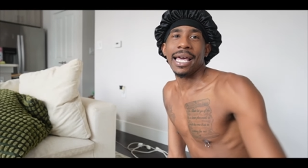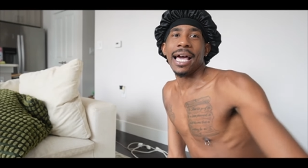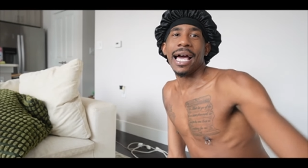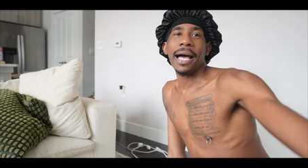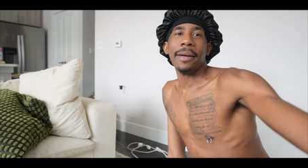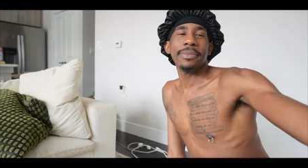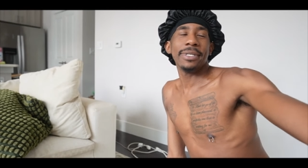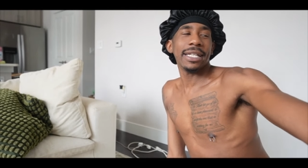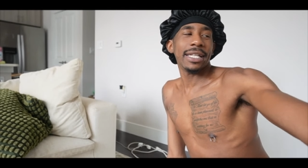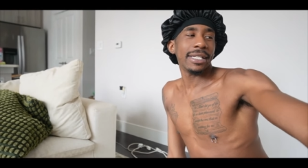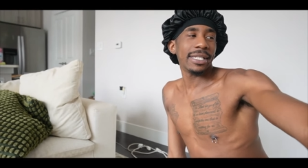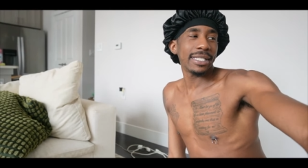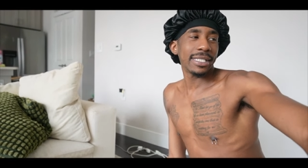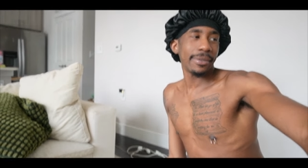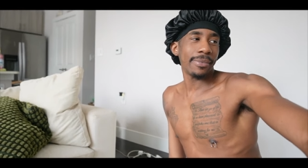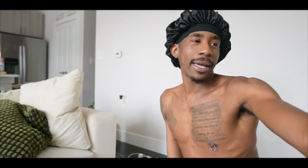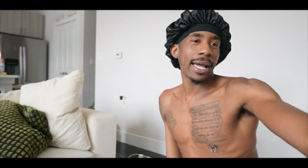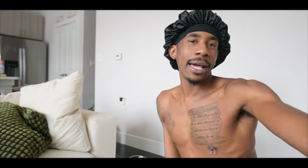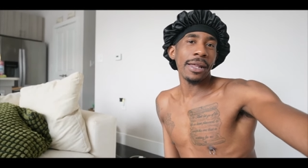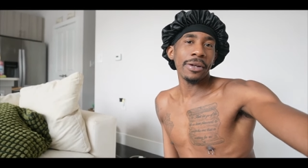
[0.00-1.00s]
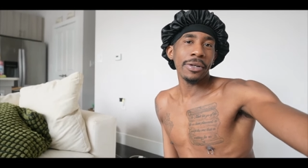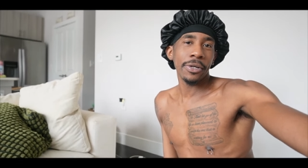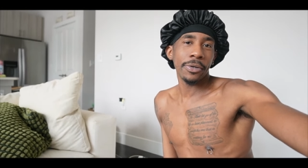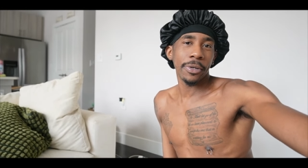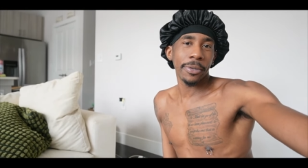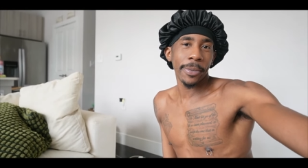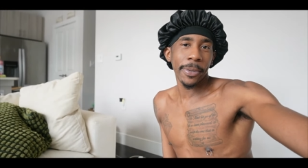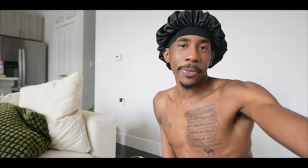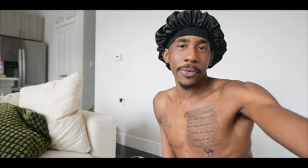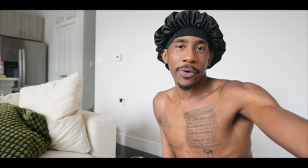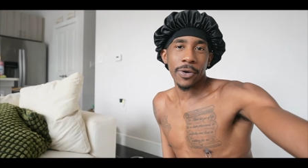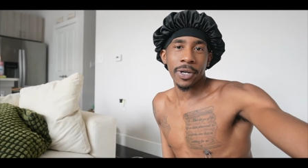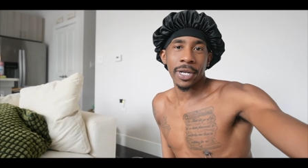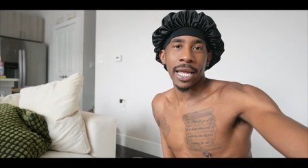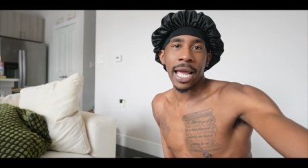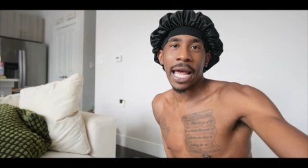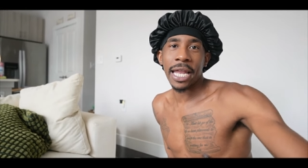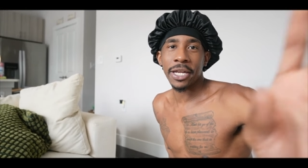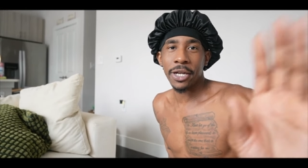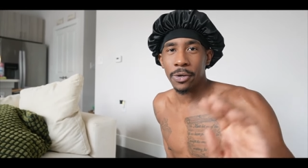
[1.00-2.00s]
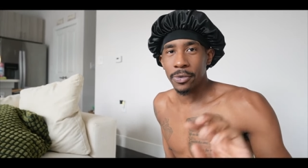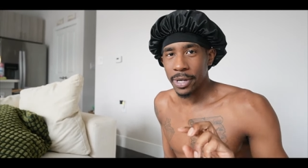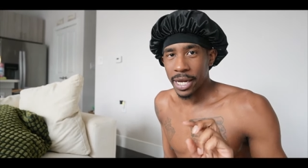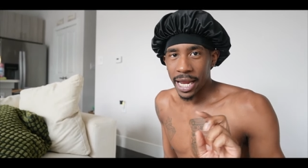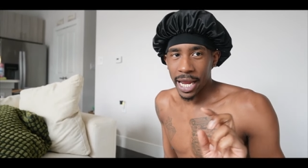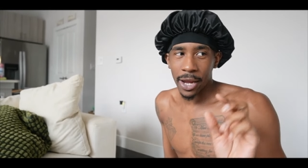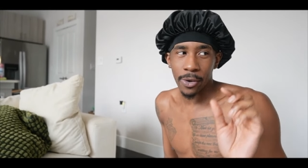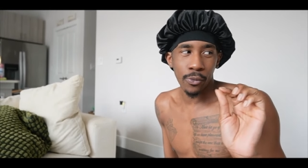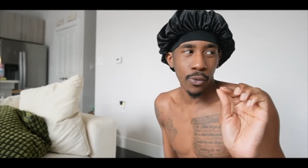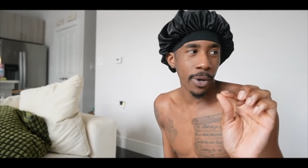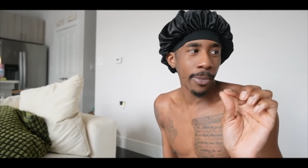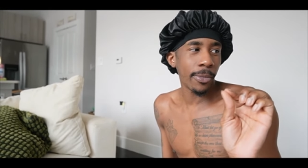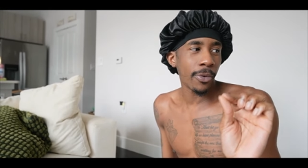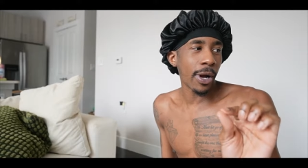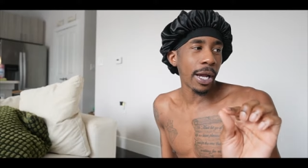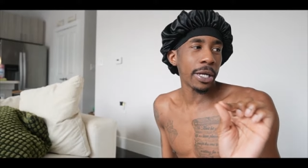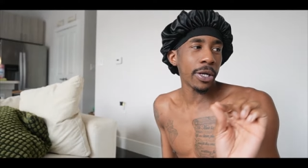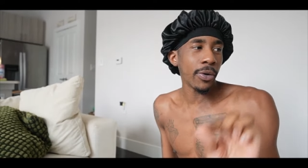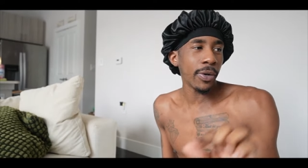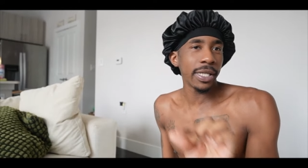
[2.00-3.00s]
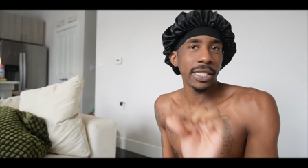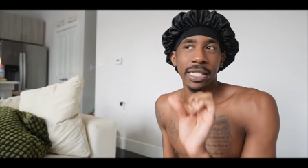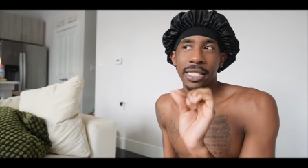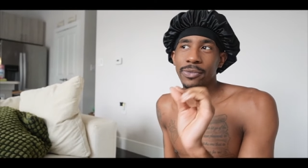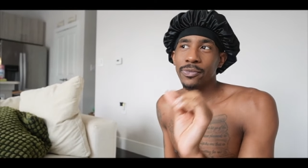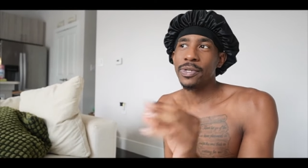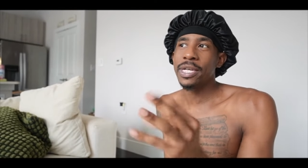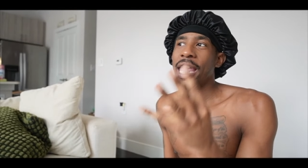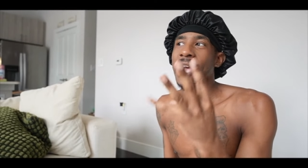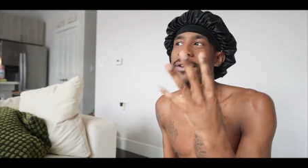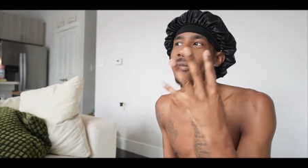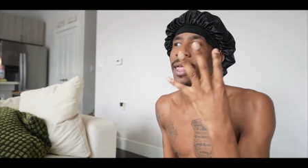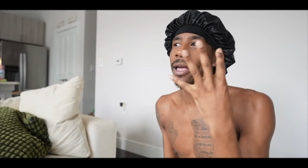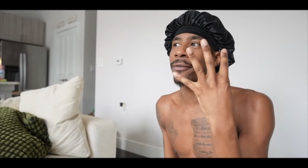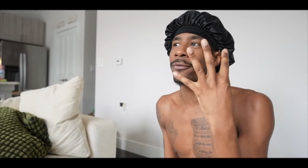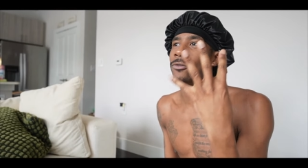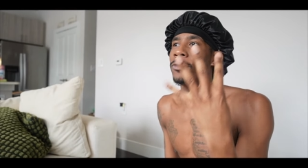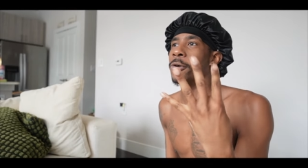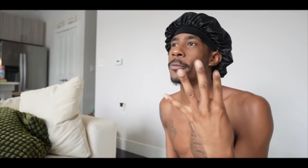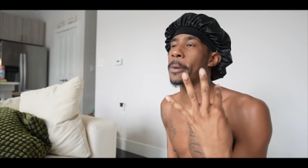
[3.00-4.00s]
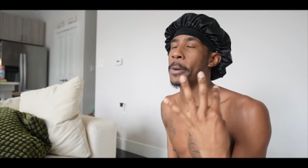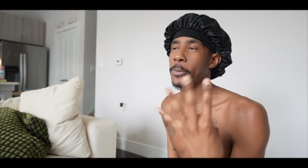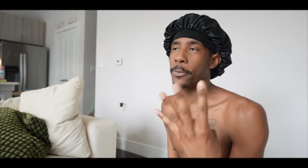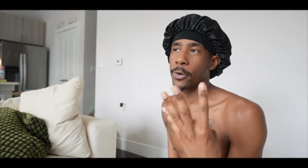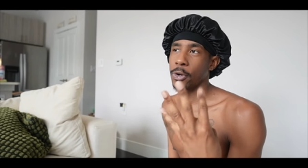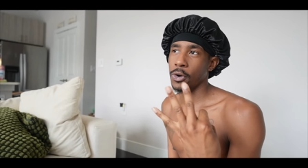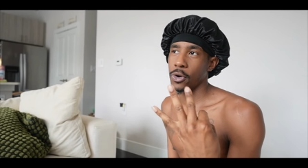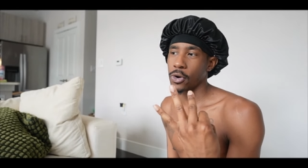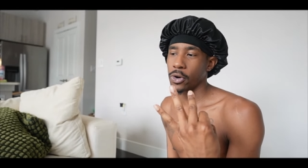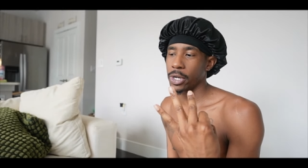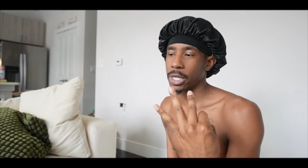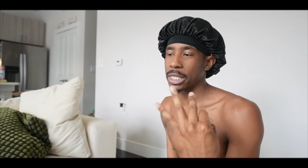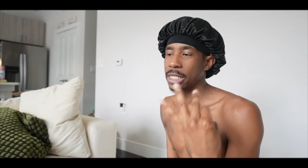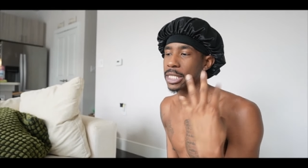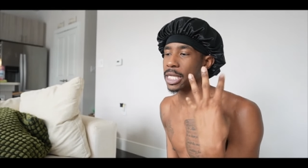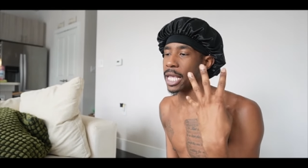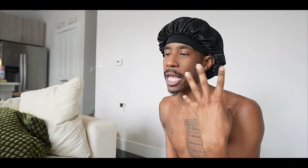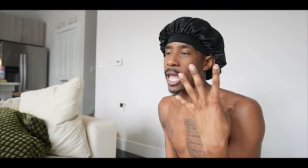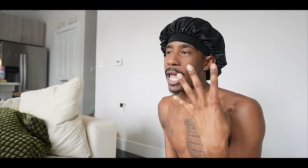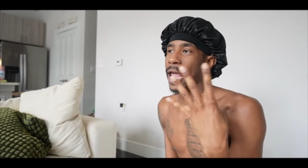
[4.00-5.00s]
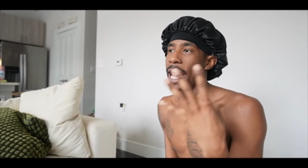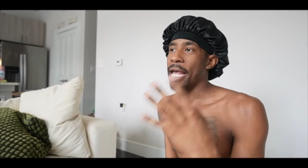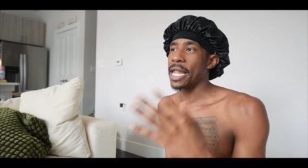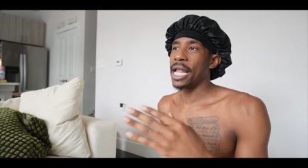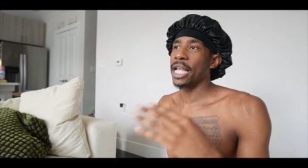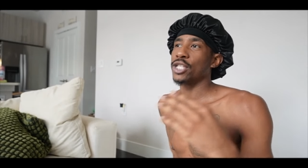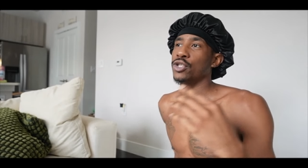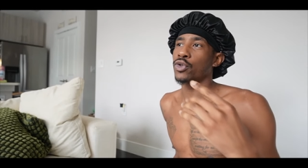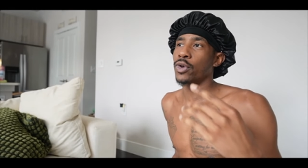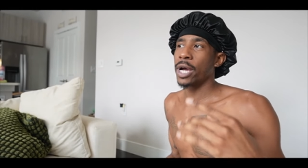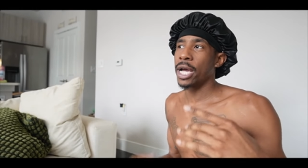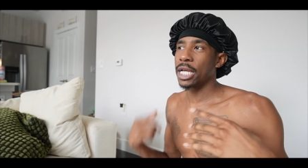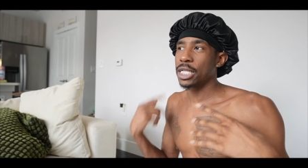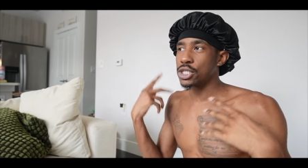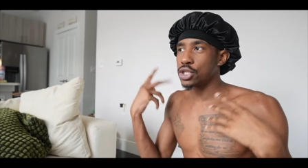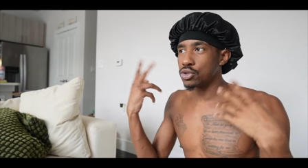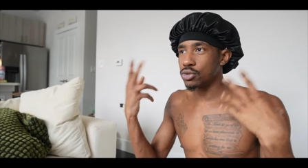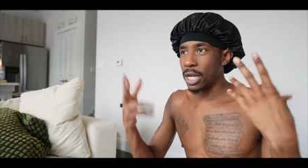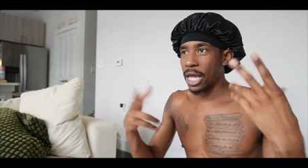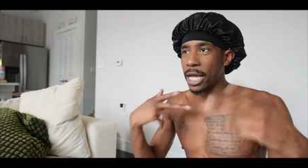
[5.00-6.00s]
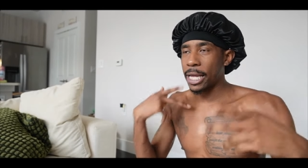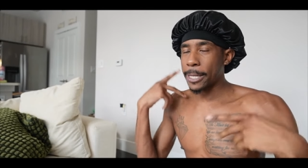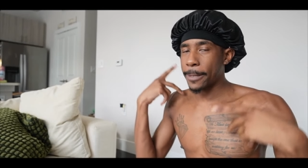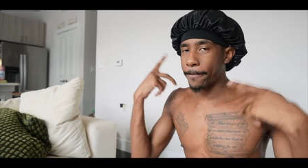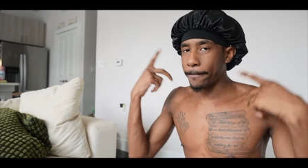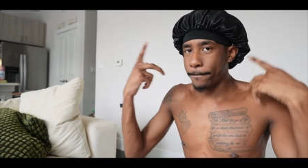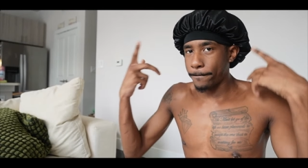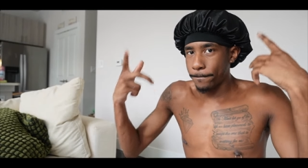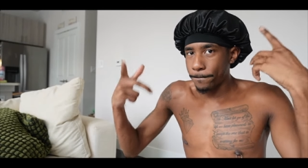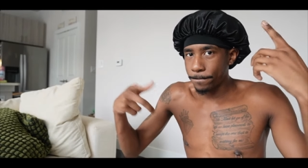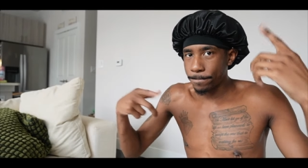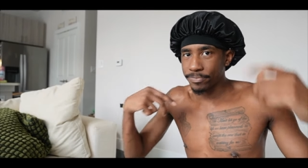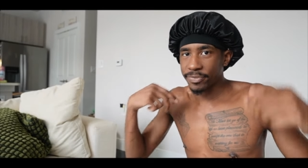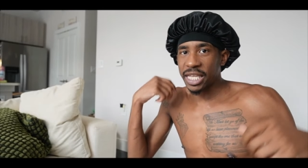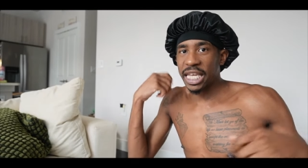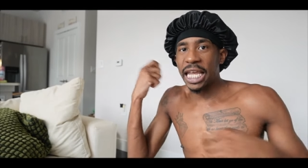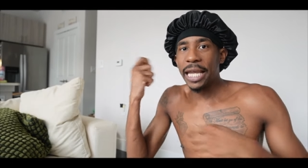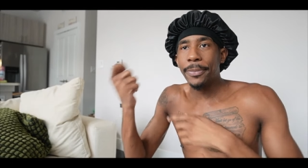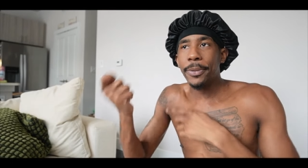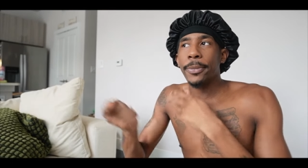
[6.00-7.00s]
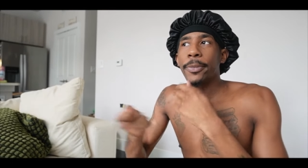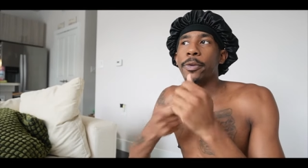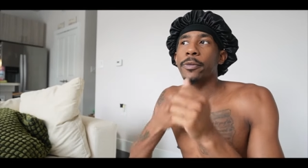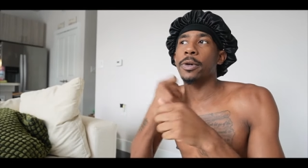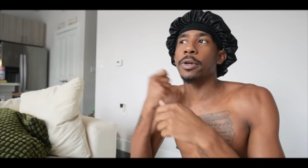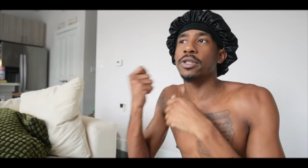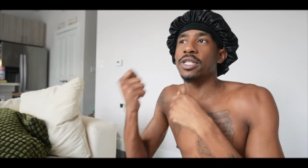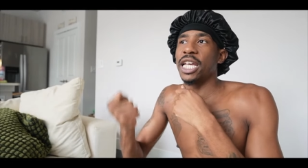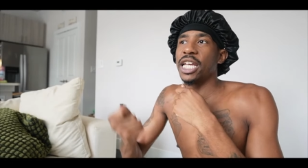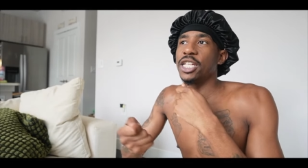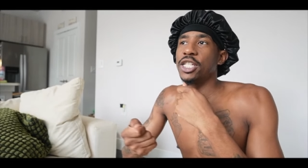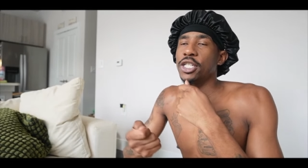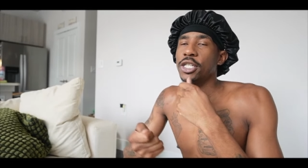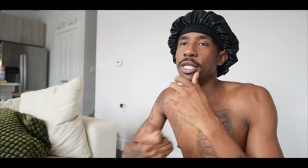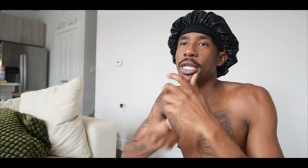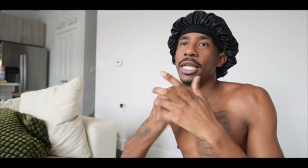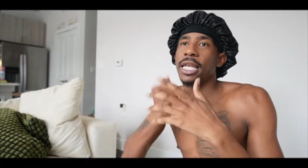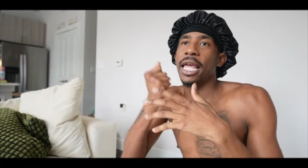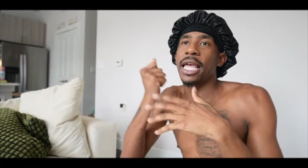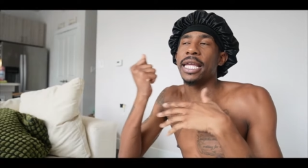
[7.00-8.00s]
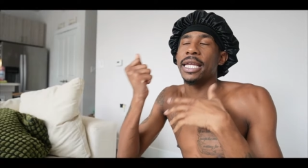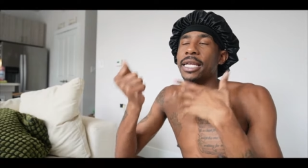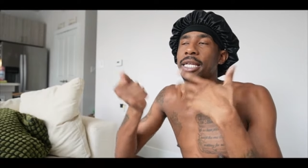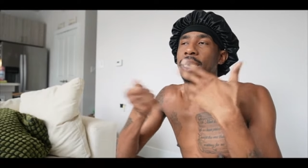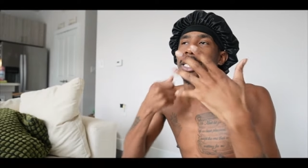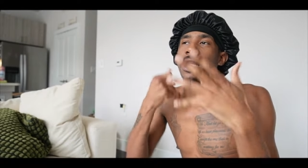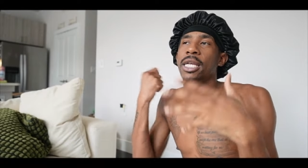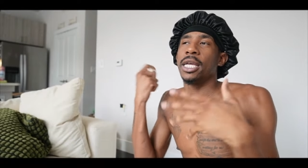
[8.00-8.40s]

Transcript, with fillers: i'm telling this i'm like i don't know where the memory card is i know we had one more i know it's and we have like four memory cards and i tried to like keep them in rotation and like